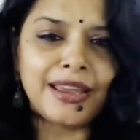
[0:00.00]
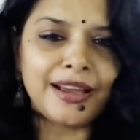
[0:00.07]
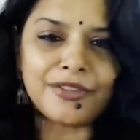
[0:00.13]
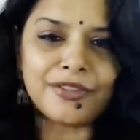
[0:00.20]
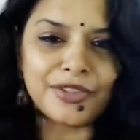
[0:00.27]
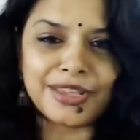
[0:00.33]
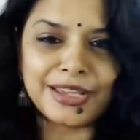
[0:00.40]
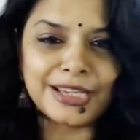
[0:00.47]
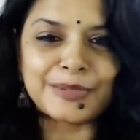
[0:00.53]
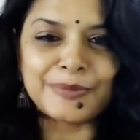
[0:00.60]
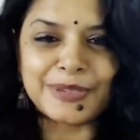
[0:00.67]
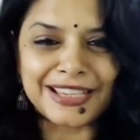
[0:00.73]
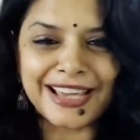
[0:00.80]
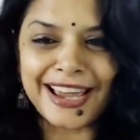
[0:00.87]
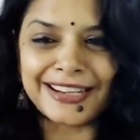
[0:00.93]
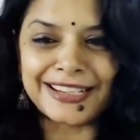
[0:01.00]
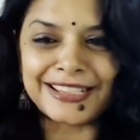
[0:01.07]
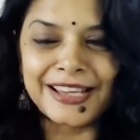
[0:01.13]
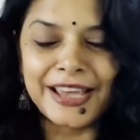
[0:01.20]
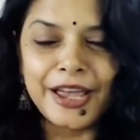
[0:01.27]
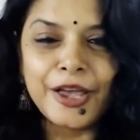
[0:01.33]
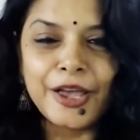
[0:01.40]
many other things
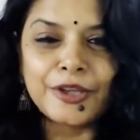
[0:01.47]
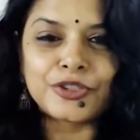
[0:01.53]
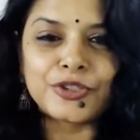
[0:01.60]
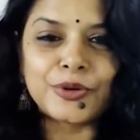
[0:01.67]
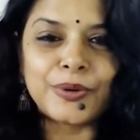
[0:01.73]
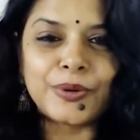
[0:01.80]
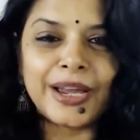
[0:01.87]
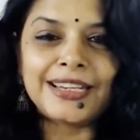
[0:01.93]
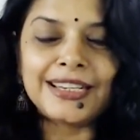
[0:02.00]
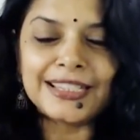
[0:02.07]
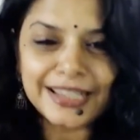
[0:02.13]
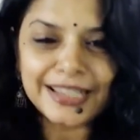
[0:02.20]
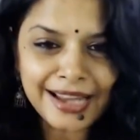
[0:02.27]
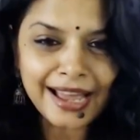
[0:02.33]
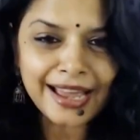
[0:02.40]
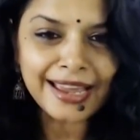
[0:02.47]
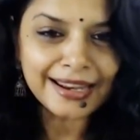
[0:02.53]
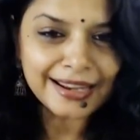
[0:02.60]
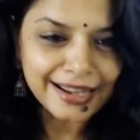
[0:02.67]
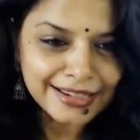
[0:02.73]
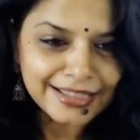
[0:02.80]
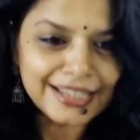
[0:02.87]
besides. So it is an,
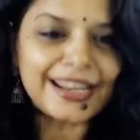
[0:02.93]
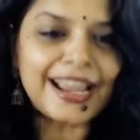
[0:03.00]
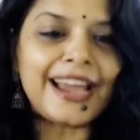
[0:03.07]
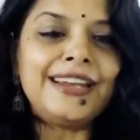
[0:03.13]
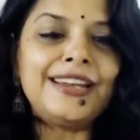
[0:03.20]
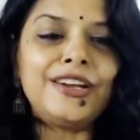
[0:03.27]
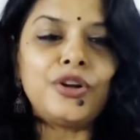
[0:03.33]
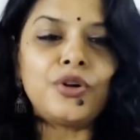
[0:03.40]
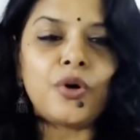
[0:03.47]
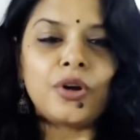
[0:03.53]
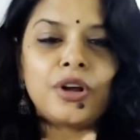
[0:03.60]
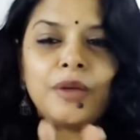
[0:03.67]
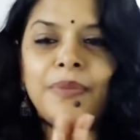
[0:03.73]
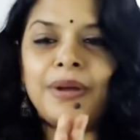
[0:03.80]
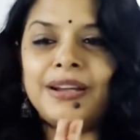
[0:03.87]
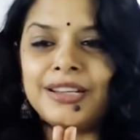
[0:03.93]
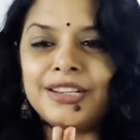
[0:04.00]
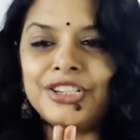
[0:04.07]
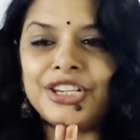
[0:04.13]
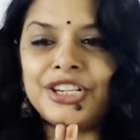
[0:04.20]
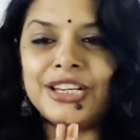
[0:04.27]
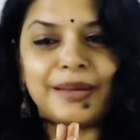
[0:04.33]
a delight and an honor,
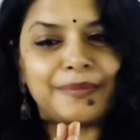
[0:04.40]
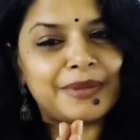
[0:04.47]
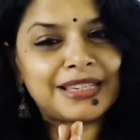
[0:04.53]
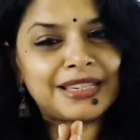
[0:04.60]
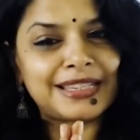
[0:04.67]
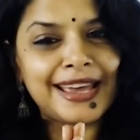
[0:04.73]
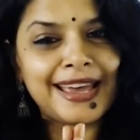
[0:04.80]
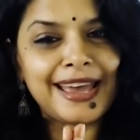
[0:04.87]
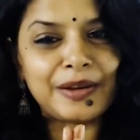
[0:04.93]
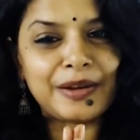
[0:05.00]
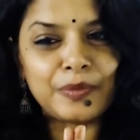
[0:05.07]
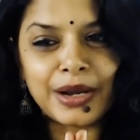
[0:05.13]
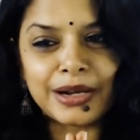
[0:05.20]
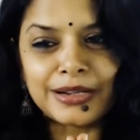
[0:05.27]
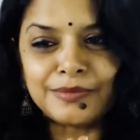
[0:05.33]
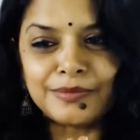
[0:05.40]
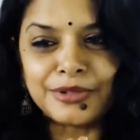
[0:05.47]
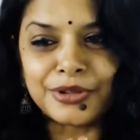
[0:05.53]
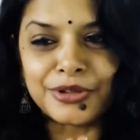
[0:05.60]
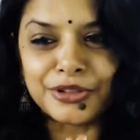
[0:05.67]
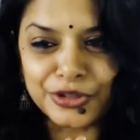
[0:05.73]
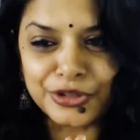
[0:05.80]
Panditji. Namaste and
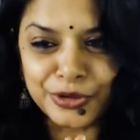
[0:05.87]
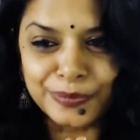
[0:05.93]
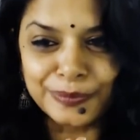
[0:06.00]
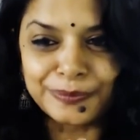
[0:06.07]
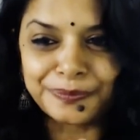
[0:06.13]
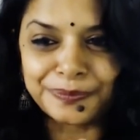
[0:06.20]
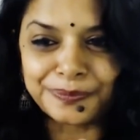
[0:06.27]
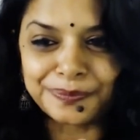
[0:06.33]
welcome to the show.